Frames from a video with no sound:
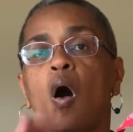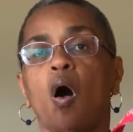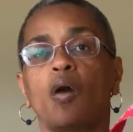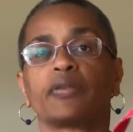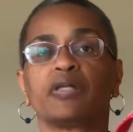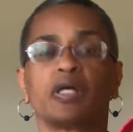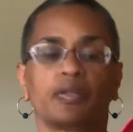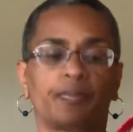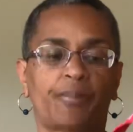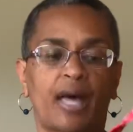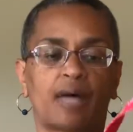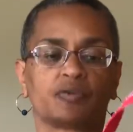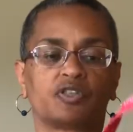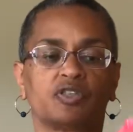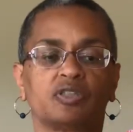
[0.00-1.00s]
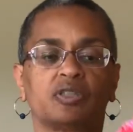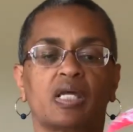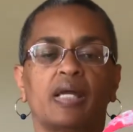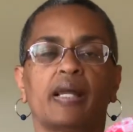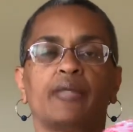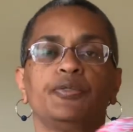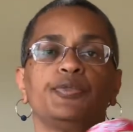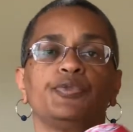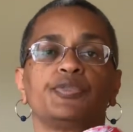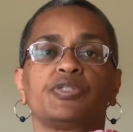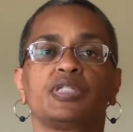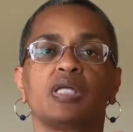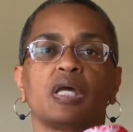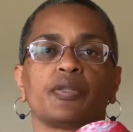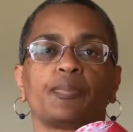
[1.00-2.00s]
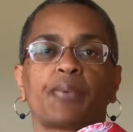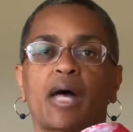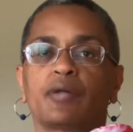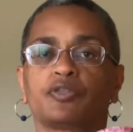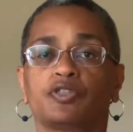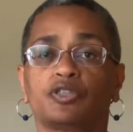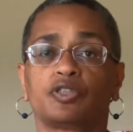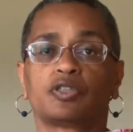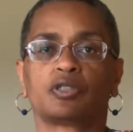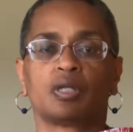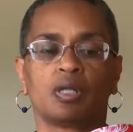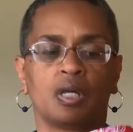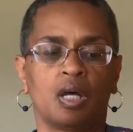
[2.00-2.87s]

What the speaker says: all the other pouches, and I use the other pouches